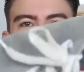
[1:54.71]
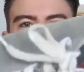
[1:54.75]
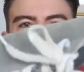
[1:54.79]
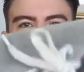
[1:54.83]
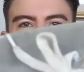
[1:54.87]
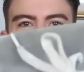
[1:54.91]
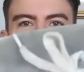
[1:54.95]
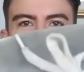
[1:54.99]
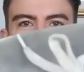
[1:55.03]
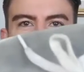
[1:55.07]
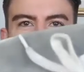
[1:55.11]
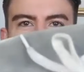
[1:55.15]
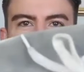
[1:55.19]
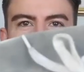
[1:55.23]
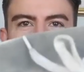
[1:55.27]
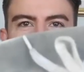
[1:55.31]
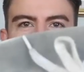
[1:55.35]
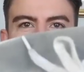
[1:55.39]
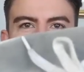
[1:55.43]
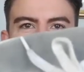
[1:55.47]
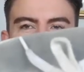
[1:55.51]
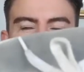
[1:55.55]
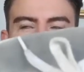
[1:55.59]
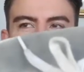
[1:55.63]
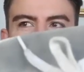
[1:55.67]
So this
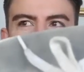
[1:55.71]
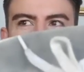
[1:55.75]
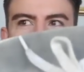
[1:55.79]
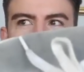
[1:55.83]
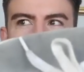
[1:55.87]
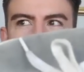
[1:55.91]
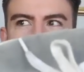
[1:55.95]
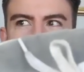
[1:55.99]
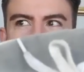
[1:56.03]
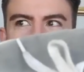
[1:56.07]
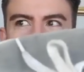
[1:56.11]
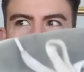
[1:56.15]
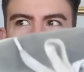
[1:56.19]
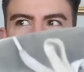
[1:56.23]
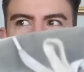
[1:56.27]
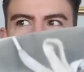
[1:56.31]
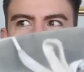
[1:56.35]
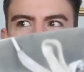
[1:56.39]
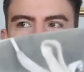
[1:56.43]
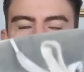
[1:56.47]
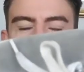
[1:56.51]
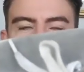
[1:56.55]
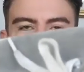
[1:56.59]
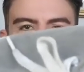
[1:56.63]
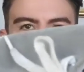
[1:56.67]
pair cost
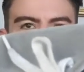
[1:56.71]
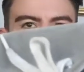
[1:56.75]
me